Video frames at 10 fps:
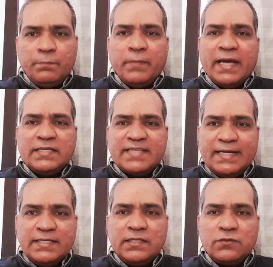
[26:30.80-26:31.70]
by
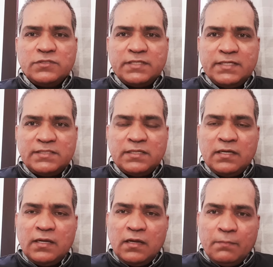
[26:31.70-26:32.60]
reciting the rosaries
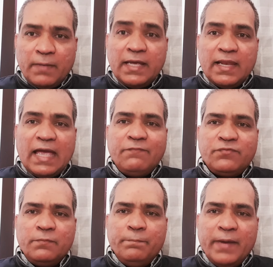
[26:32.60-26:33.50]
my life
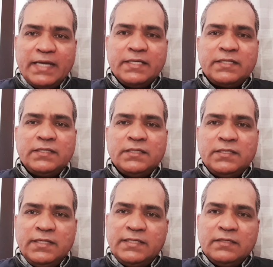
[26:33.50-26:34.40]
from better
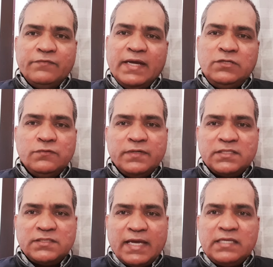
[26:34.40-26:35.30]
it went to
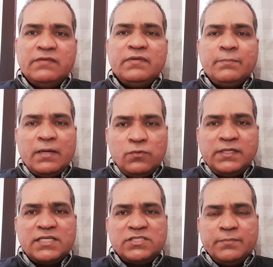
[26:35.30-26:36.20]
worse i giving my own
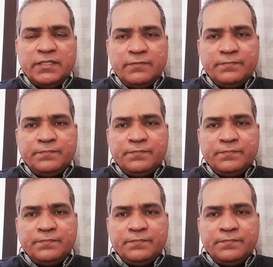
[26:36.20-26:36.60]
testimony